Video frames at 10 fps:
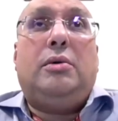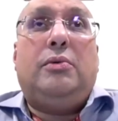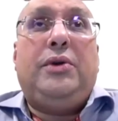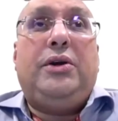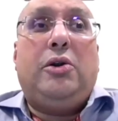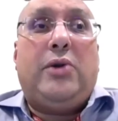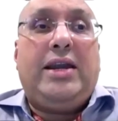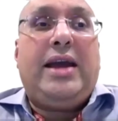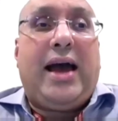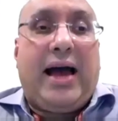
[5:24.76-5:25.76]
We
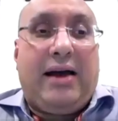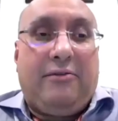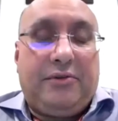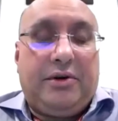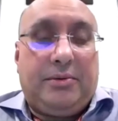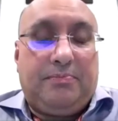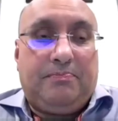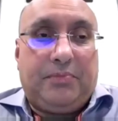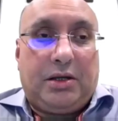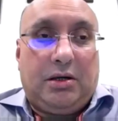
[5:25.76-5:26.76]
already have
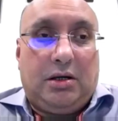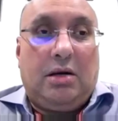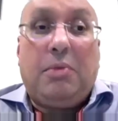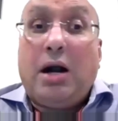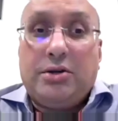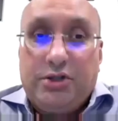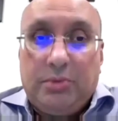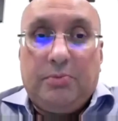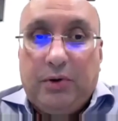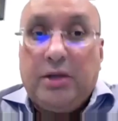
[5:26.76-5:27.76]
a
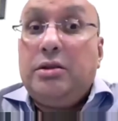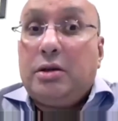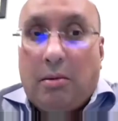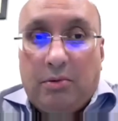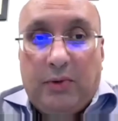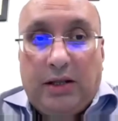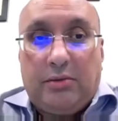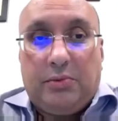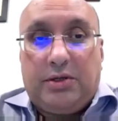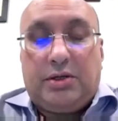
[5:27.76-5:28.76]
partnership within the
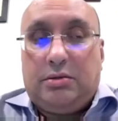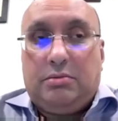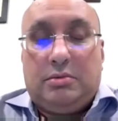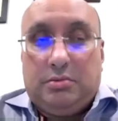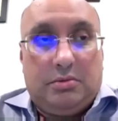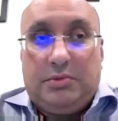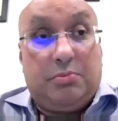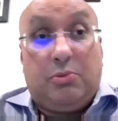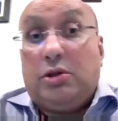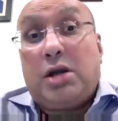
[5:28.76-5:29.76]
Commonwealth, which
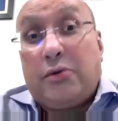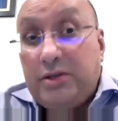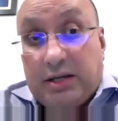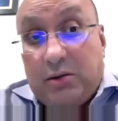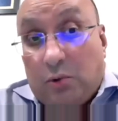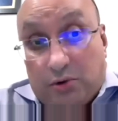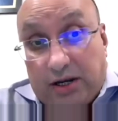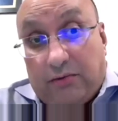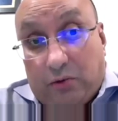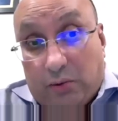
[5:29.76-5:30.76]
both countries, I think, want to
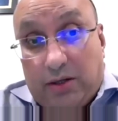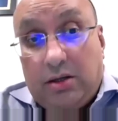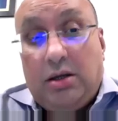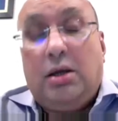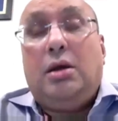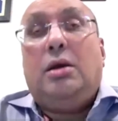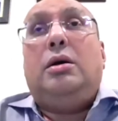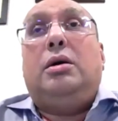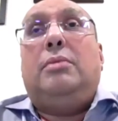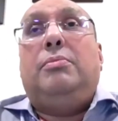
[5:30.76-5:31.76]
take forward.
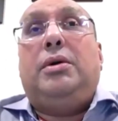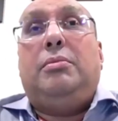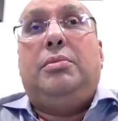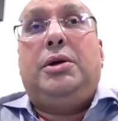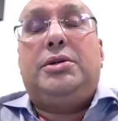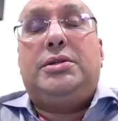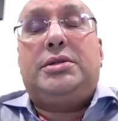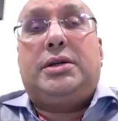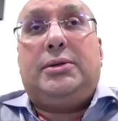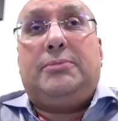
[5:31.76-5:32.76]

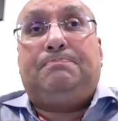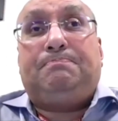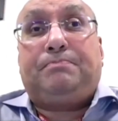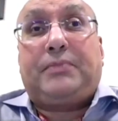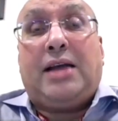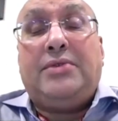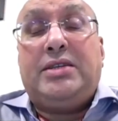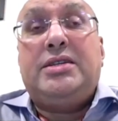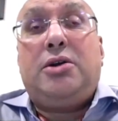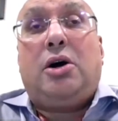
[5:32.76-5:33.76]
Because
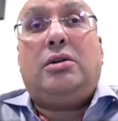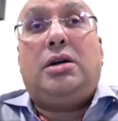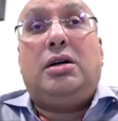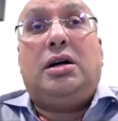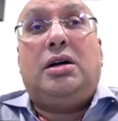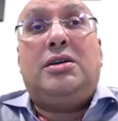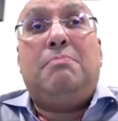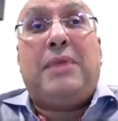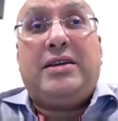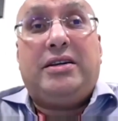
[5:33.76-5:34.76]
this is not a
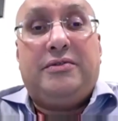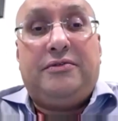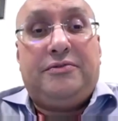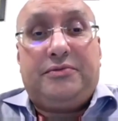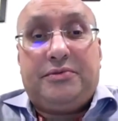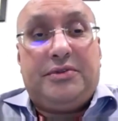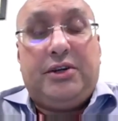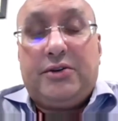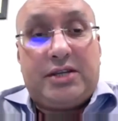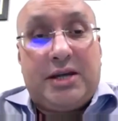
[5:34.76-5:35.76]
competitive
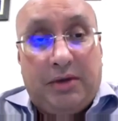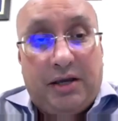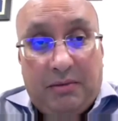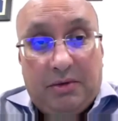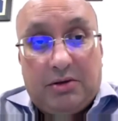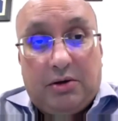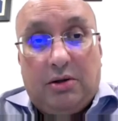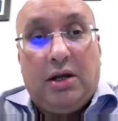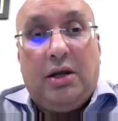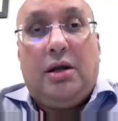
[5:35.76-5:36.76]
zero-sum game at all.